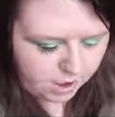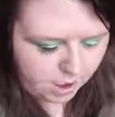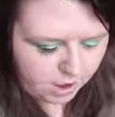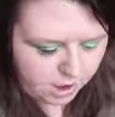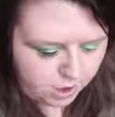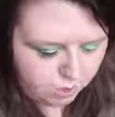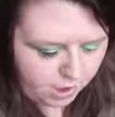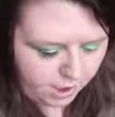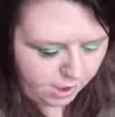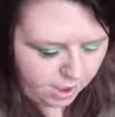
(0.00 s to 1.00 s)
darkish
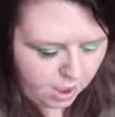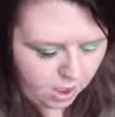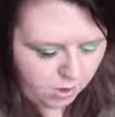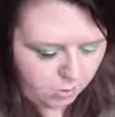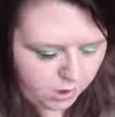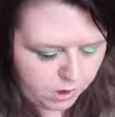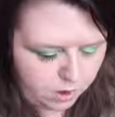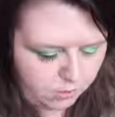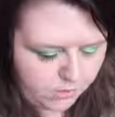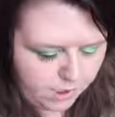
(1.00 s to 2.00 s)
green,
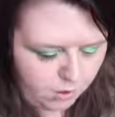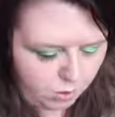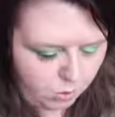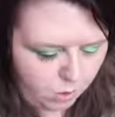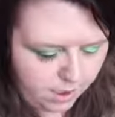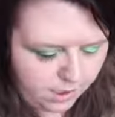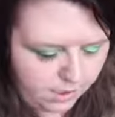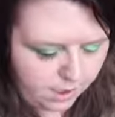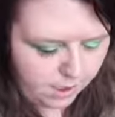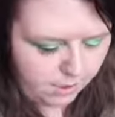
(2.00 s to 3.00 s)
which comes out
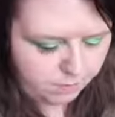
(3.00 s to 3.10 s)
quite